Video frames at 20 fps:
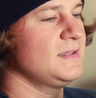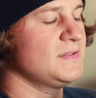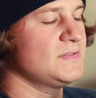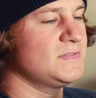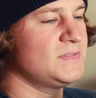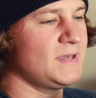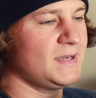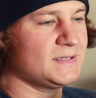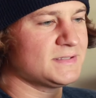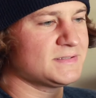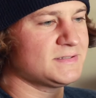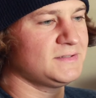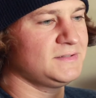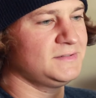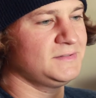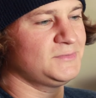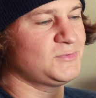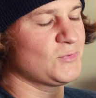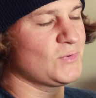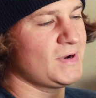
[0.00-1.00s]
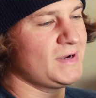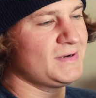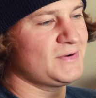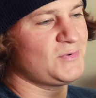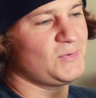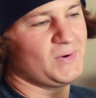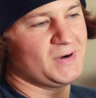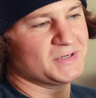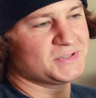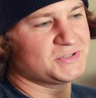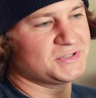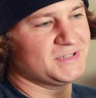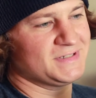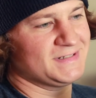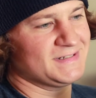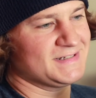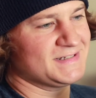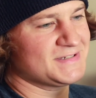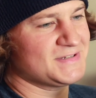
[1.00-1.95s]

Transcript: That's a great question.